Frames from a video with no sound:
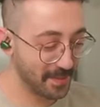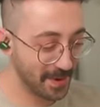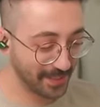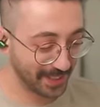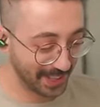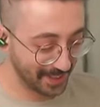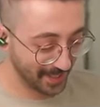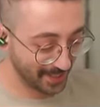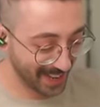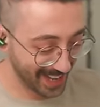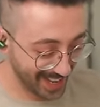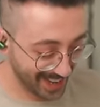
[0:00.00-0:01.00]
removing the limo
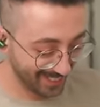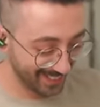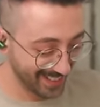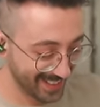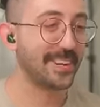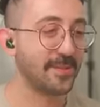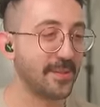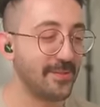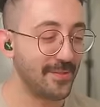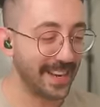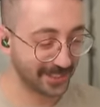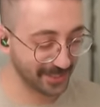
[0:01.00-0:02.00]
right now.
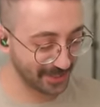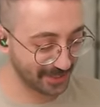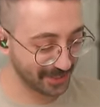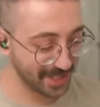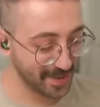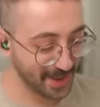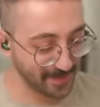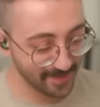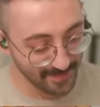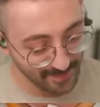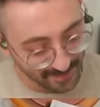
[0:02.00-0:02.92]
Professional streamer?